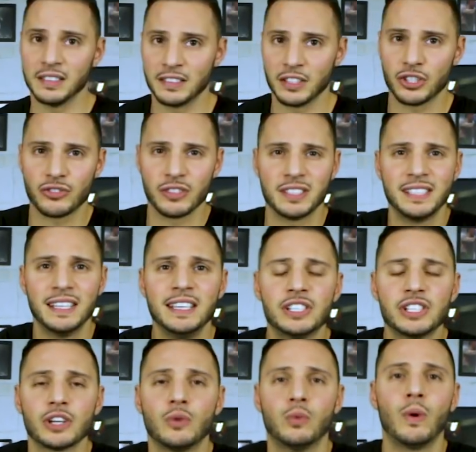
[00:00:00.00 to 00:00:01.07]
it's a
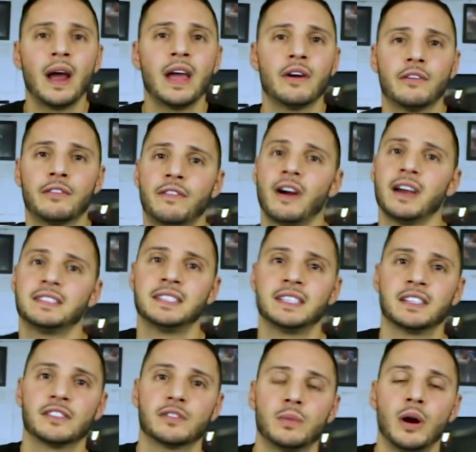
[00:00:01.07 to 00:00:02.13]
strategic way of
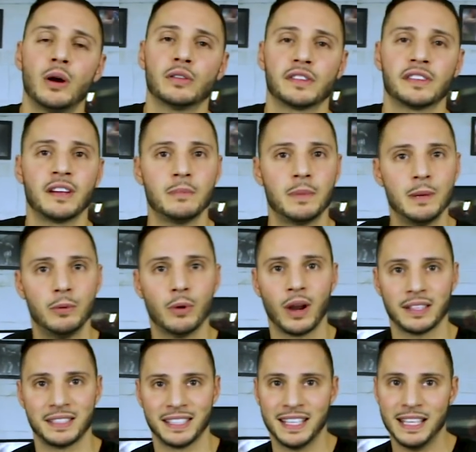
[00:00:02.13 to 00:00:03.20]
fighting as well, so some people
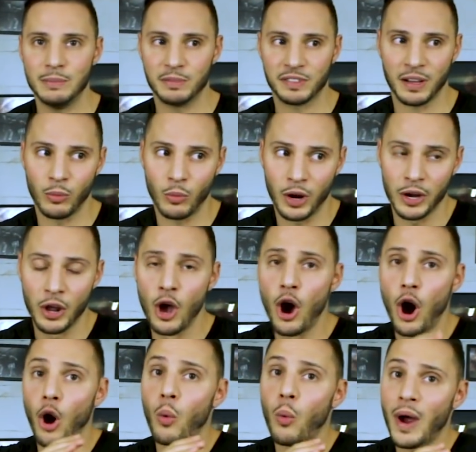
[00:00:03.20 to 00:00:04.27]
like to keep someone
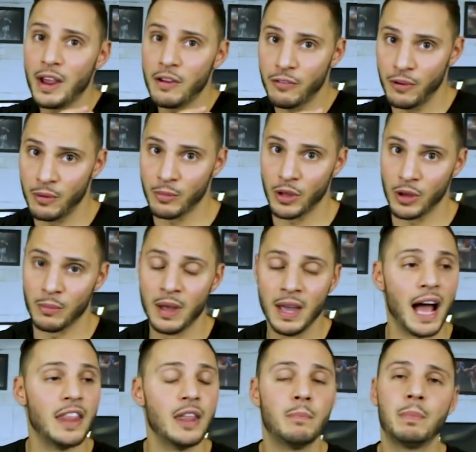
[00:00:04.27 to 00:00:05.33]
away from them,
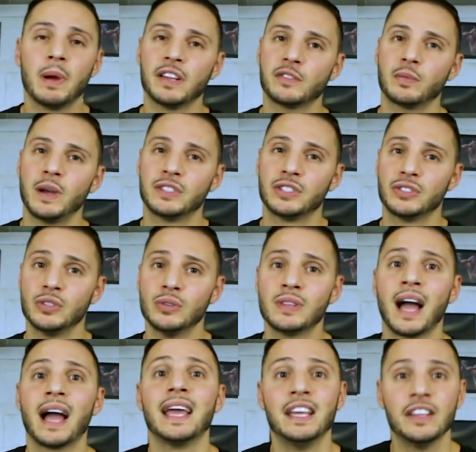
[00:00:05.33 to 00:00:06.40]
and the best way to do
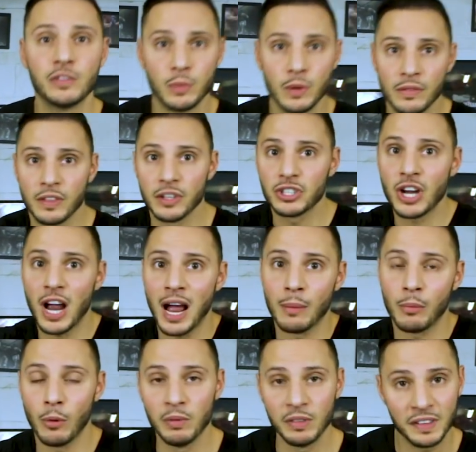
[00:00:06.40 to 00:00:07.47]
that is with the
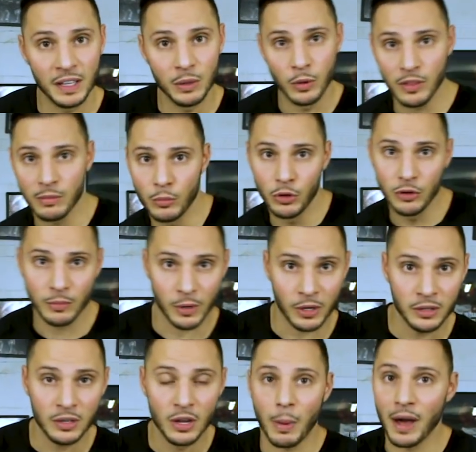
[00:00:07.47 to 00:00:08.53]
jab, obviously with
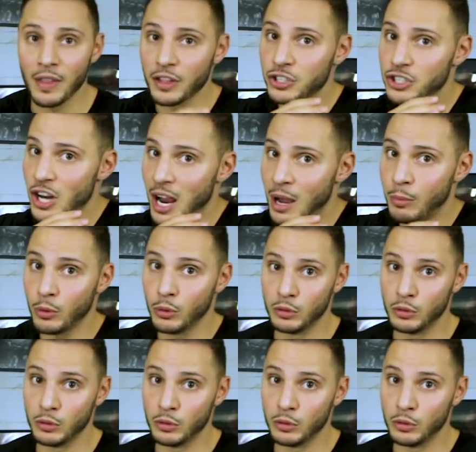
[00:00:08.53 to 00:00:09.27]
movement, but the jab